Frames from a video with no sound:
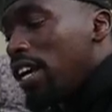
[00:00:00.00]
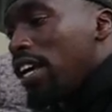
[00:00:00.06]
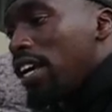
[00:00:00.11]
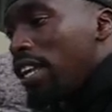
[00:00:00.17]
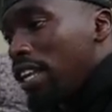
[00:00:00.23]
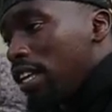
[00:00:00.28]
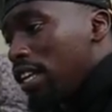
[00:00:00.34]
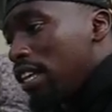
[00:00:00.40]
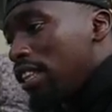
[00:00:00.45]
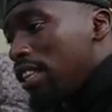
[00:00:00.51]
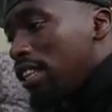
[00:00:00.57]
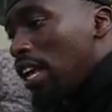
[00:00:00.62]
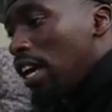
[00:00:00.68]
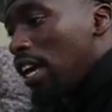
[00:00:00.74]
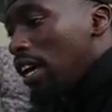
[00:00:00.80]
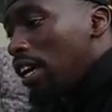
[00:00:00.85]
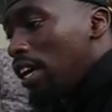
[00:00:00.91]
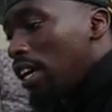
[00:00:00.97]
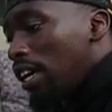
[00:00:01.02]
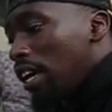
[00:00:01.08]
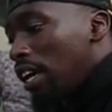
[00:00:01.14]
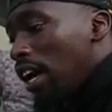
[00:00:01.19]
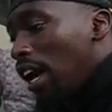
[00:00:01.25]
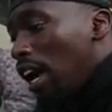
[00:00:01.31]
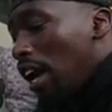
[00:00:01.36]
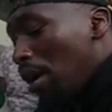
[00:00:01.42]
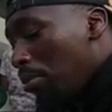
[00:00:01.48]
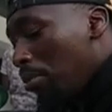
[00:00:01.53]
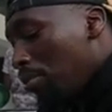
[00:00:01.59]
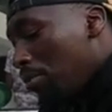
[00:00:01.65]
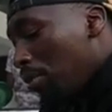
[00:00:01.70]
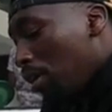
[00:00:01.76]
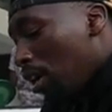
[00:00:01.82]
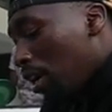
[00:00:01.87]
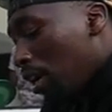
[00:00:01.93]
Yes. Uh,
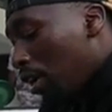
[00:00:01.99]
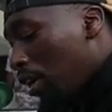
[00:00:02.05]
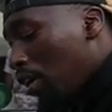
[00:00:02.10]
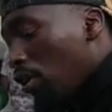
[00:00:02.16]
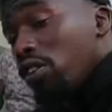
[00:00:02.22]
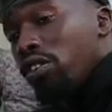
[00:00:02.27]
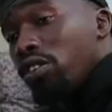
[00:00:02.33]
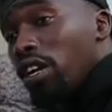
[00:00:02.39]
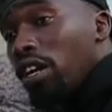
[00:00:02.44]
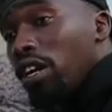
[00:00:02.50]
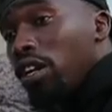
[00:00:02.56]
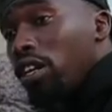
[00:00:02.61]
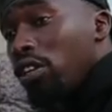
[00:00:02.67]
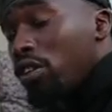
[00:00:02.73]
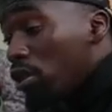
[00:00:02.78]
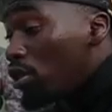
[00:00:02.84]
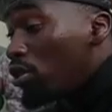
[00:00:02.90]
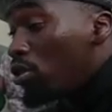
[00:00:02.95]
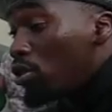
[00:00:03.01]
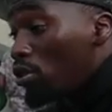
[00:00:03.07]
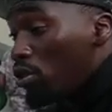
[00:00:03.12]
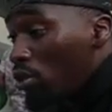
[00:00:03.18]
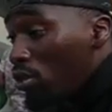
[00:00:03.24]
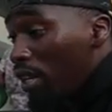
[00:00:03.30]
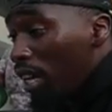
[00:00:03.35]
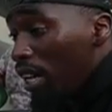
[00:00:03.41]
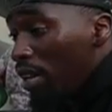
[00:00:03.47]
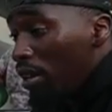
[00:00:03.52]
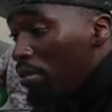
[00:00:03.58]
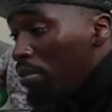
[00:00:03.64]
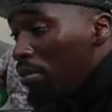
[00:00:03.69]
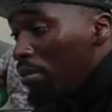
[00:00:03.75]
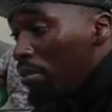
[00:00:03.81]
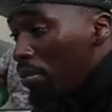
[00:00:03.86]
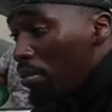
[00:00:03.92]
I'm uh, on a road to two K.
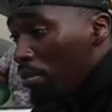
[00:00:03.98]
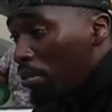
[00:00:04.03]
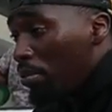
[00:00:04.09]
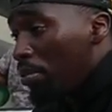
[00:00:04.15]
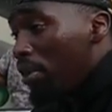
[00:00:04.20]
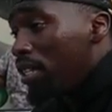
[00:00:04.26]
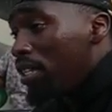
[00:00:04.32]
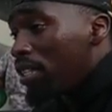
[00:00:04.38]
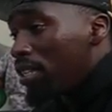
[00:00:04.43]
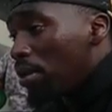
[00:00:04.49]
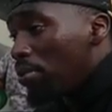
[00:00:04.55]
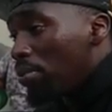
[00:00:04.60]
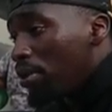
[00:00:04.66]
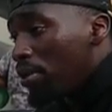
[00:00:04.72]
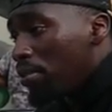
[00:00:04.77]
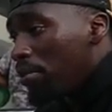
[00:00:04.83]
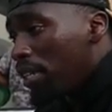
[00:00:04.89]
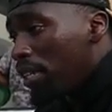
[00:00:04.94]
Okay. Please support